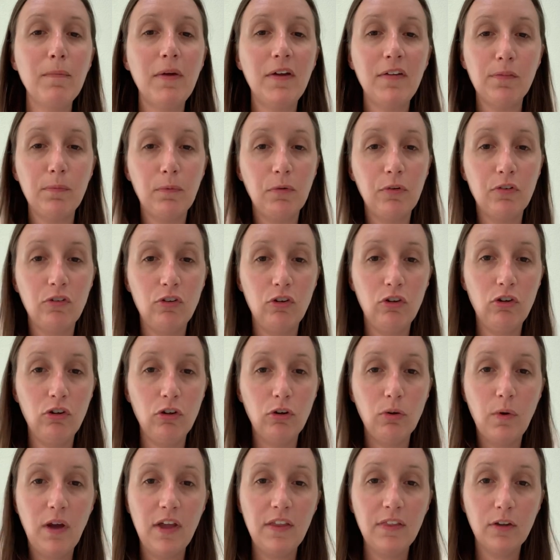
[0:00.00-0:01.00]
I supposed to
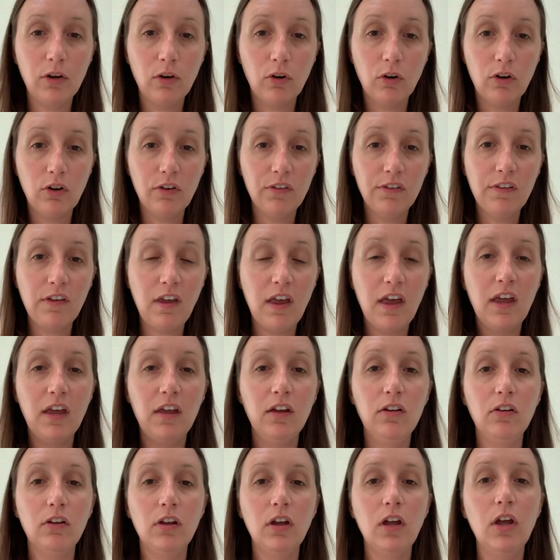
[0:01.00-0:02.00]
do? And the girl
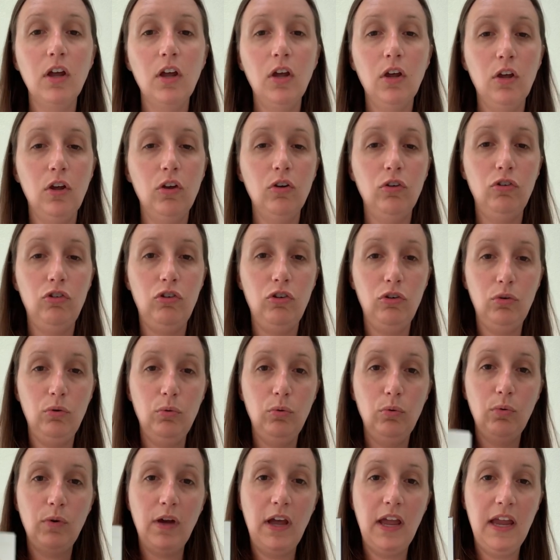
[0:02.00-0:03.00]
said,
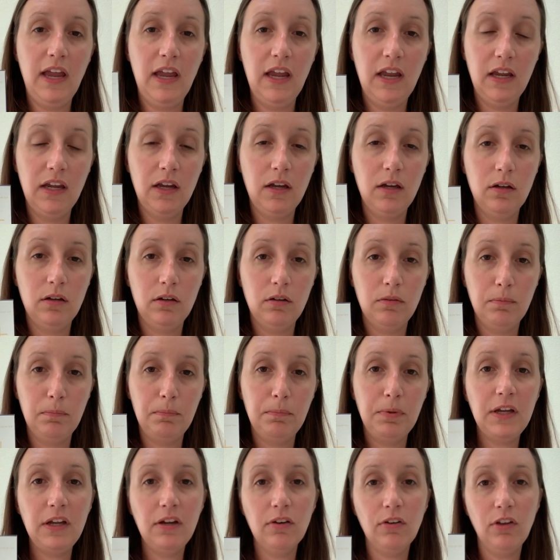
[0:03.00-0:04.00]
do a
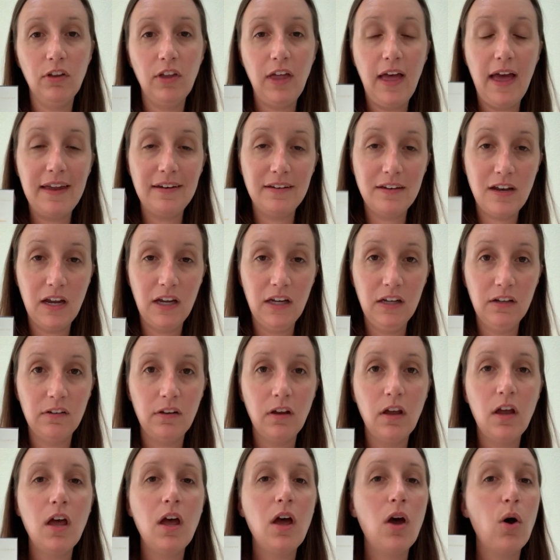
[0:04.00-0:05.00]
peel at night.
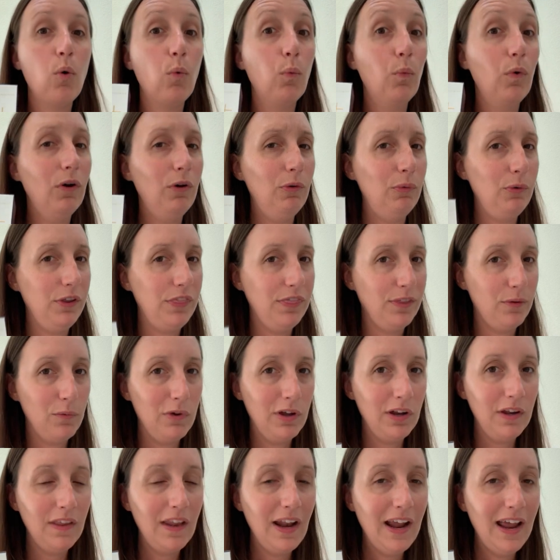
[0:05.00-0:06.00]
Well, with the
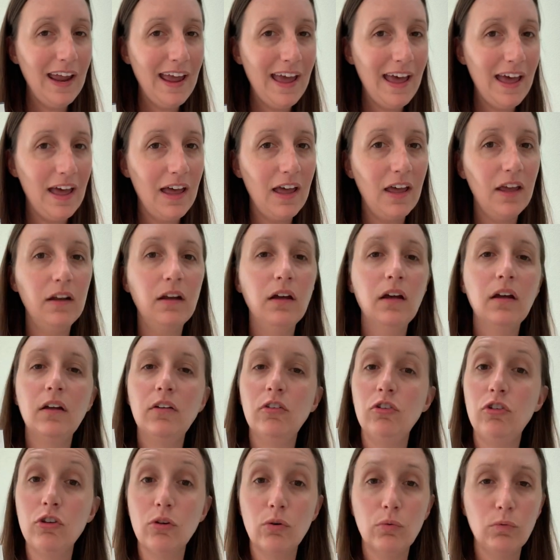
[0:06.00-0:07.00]
one that I had,
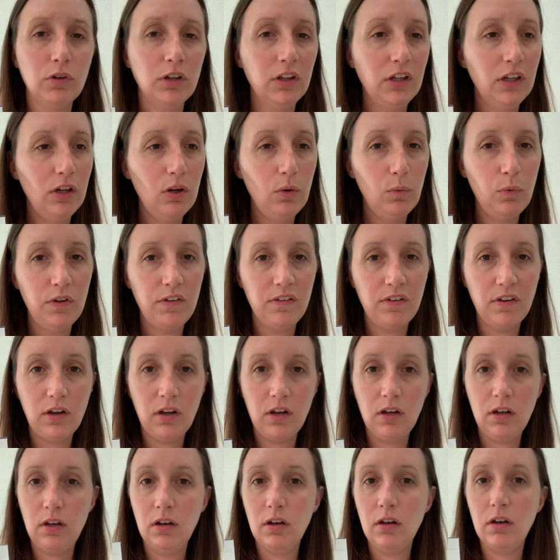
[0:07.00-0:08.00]
don't really know what's in
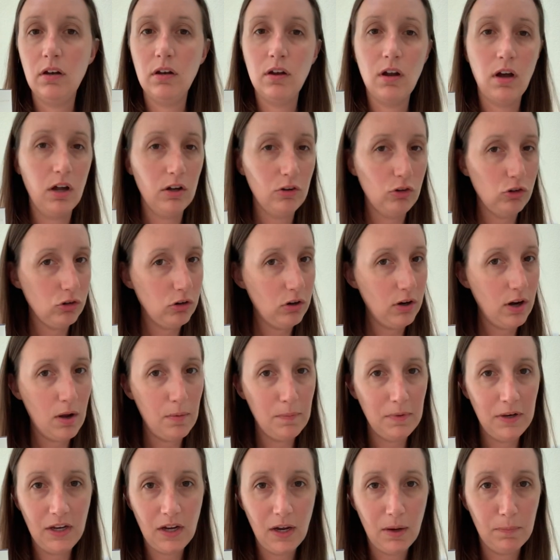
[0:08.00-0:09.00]
it, not sure how
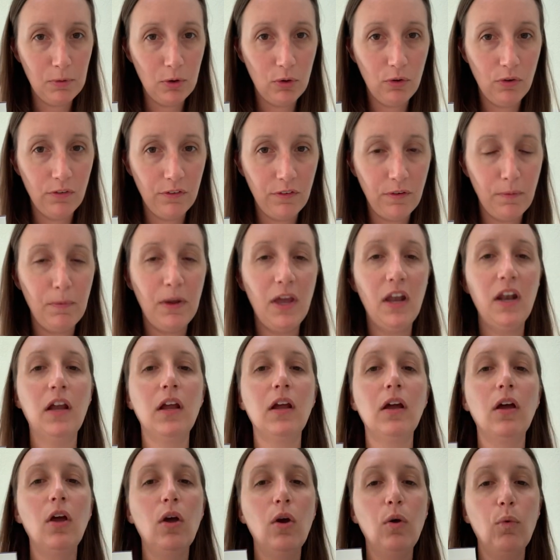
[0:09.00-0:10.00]
many chemicals I'm getting.
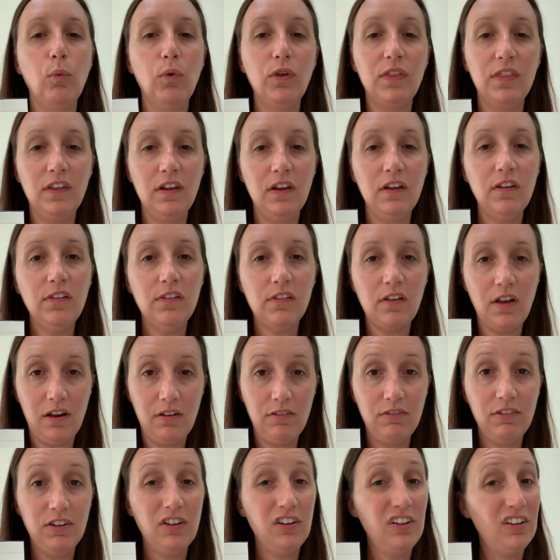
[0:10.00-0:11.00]
With this, I
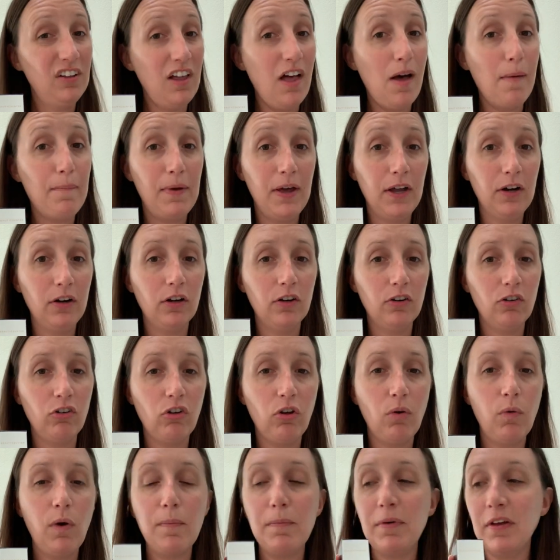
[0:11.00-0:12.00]
feel a lot better.
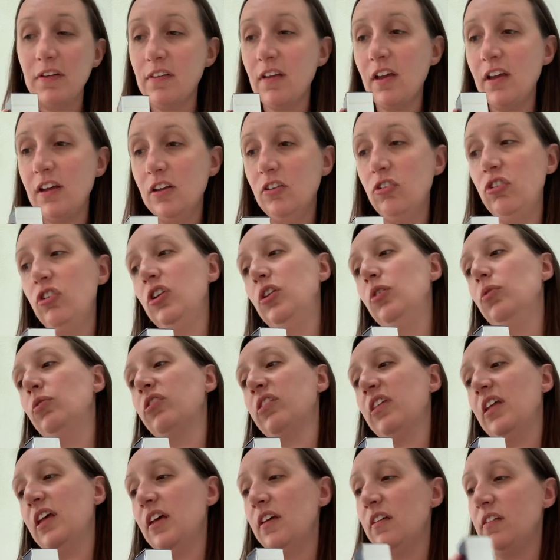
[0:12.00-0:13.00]
So I'm excited to use
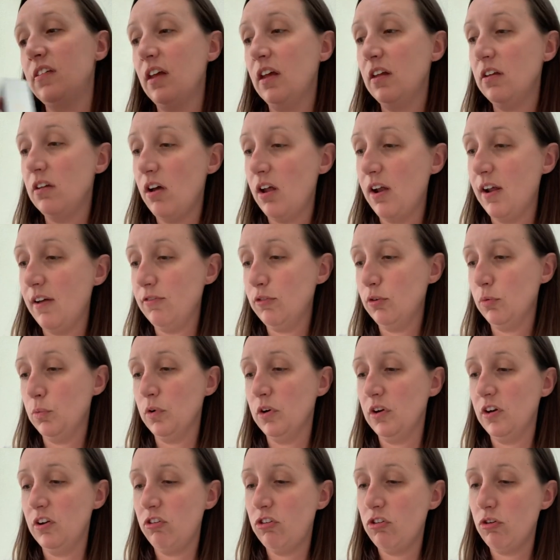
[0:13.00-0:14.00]
this and not have to
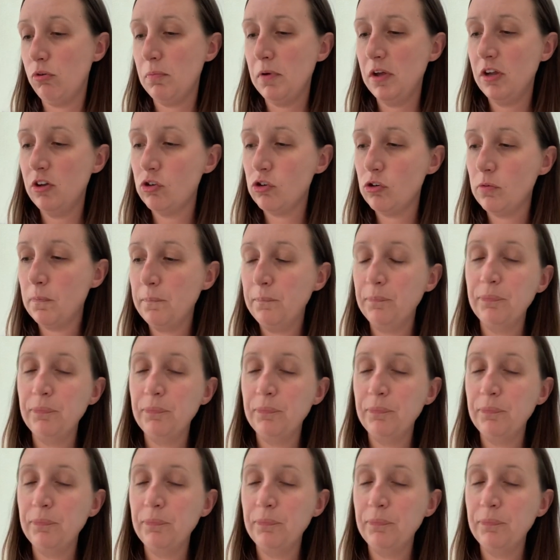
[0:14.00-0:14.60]
worry so much.